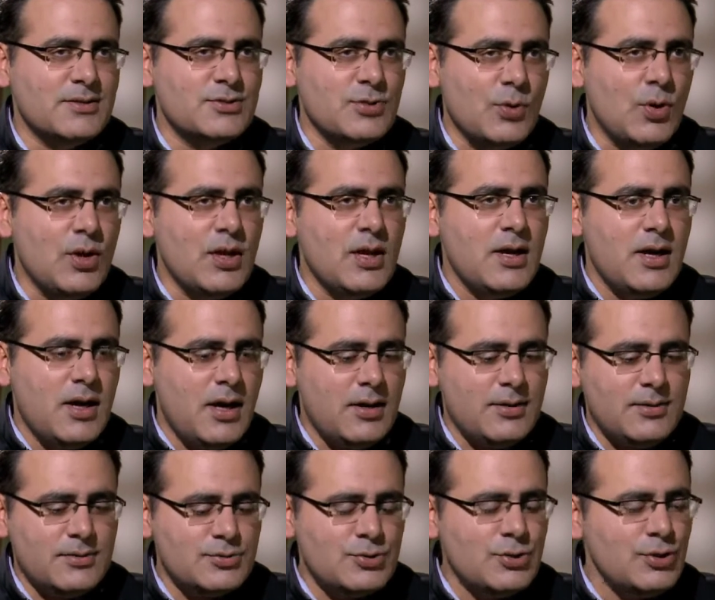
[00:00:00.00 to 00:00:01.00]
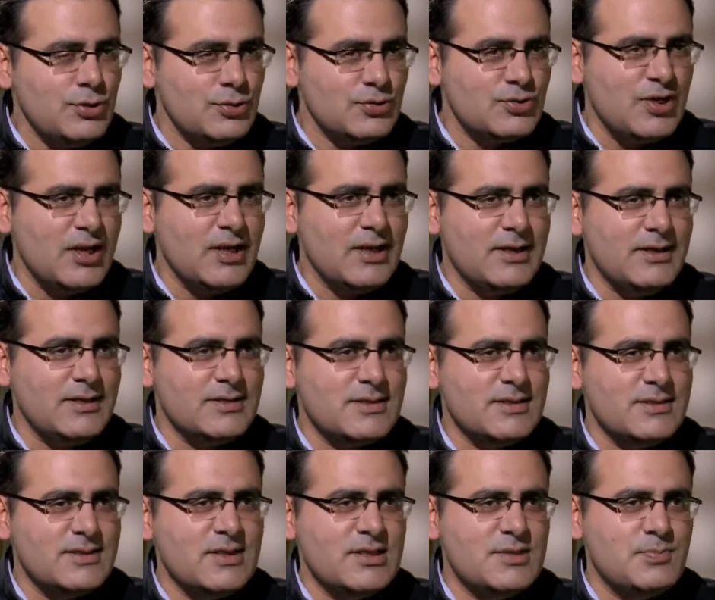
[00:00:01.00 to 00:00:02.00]
So, do you think
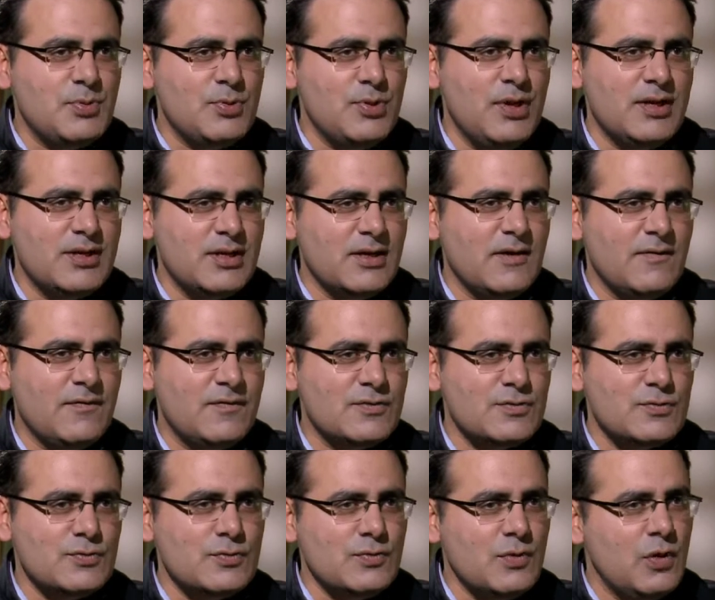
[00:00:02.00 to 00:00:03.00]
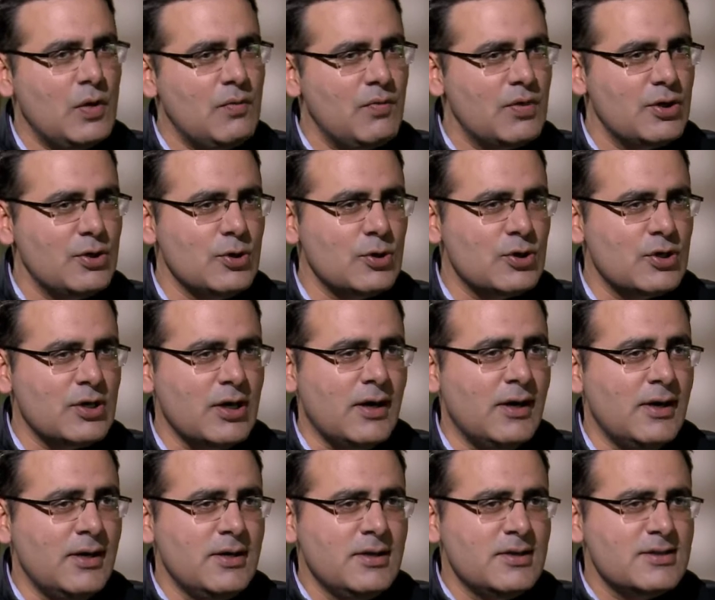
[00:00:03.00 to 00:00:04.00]
it's prudent enough to overlook
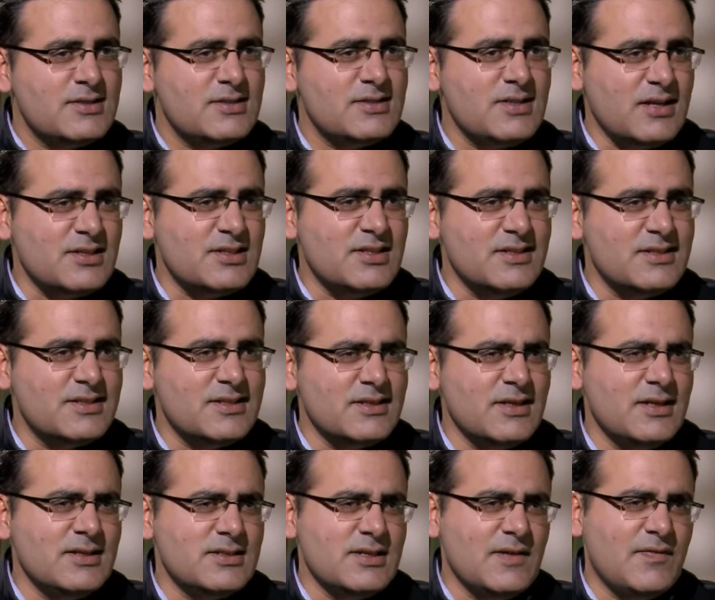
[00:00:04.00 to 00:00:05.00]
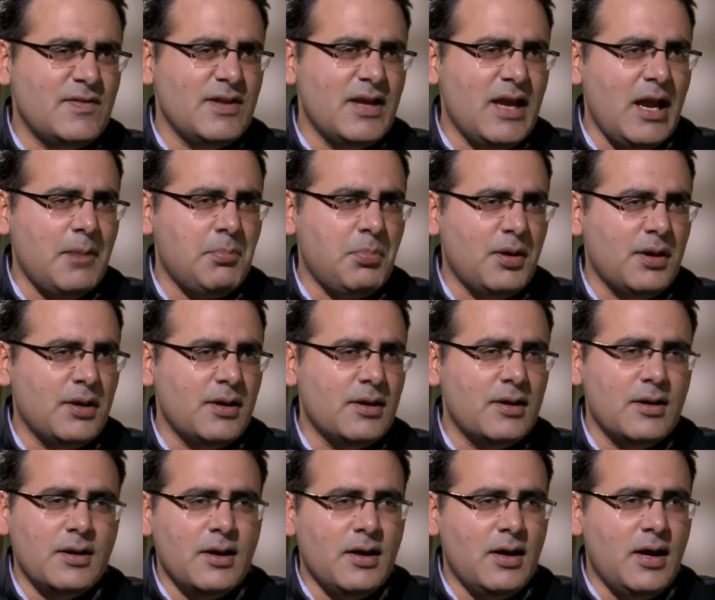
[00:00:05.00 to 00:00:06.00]
such incidents if they happen
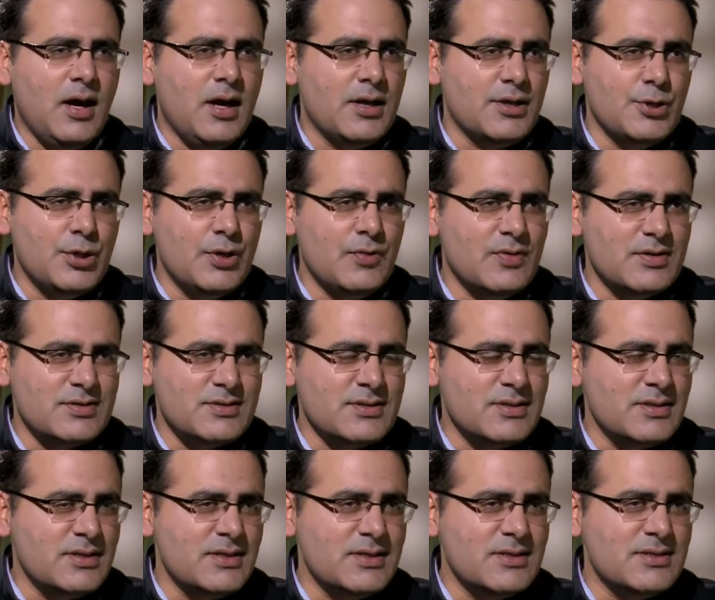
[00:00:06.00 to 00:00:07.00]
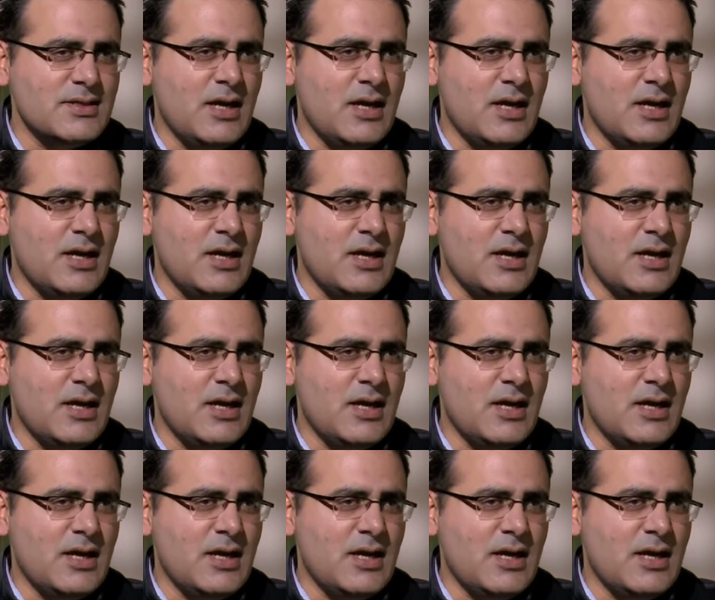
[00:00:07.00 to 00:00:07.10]
in our universities,